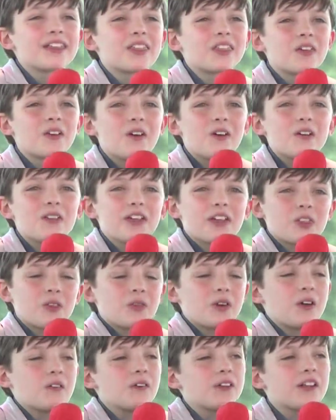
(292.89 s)
So that's
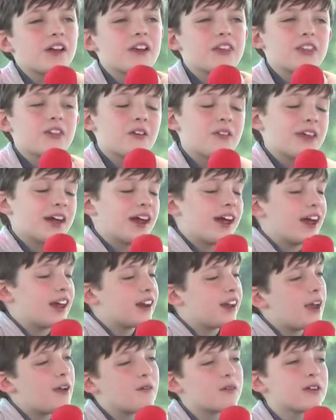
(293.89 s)
when I realized that I
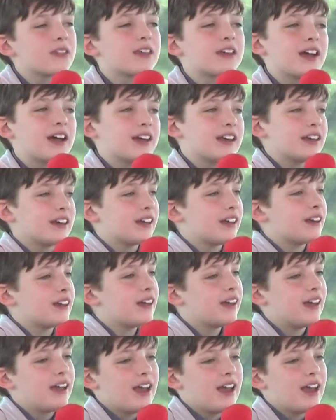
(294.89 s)
had everything I needed